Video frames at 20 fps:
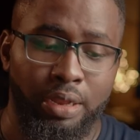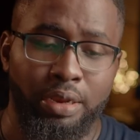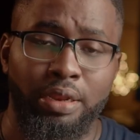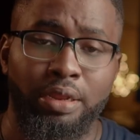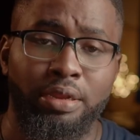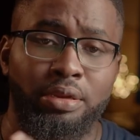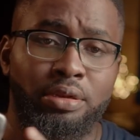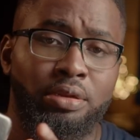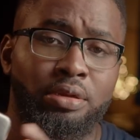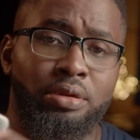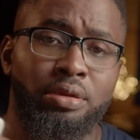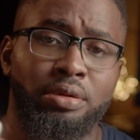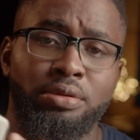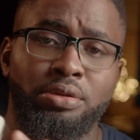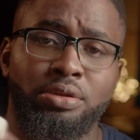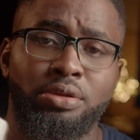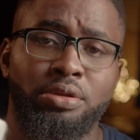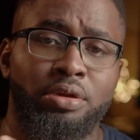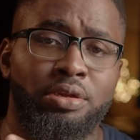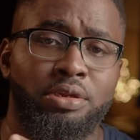and then the
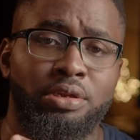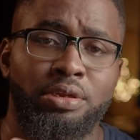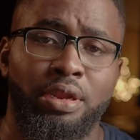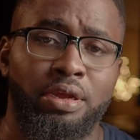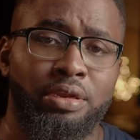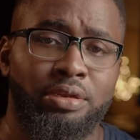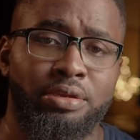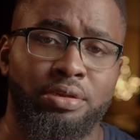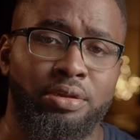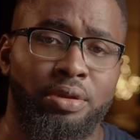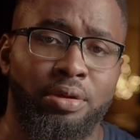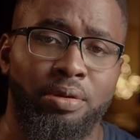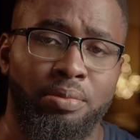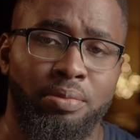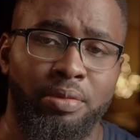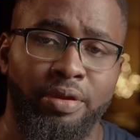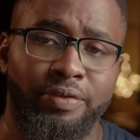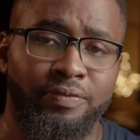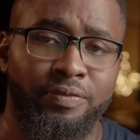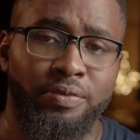torch light
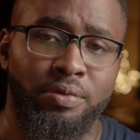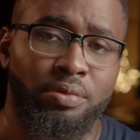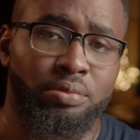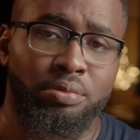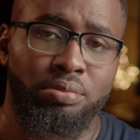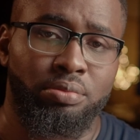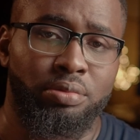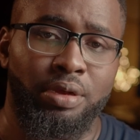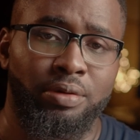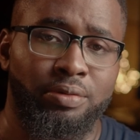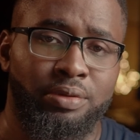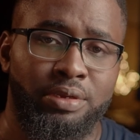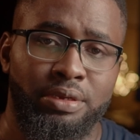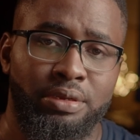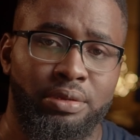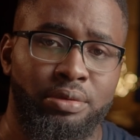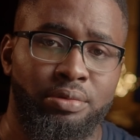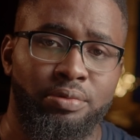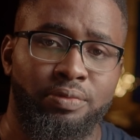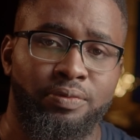on my phone. That was
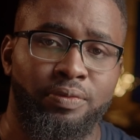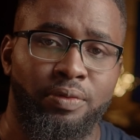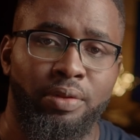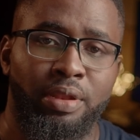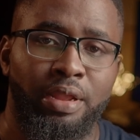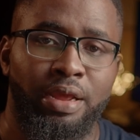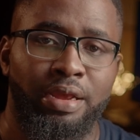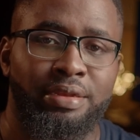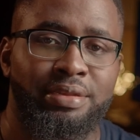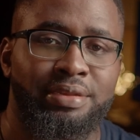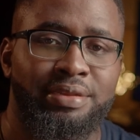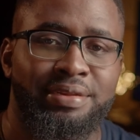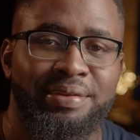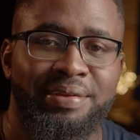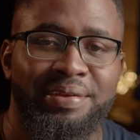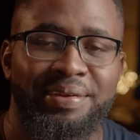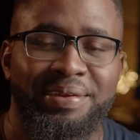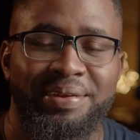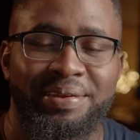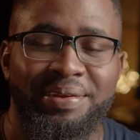it for lights.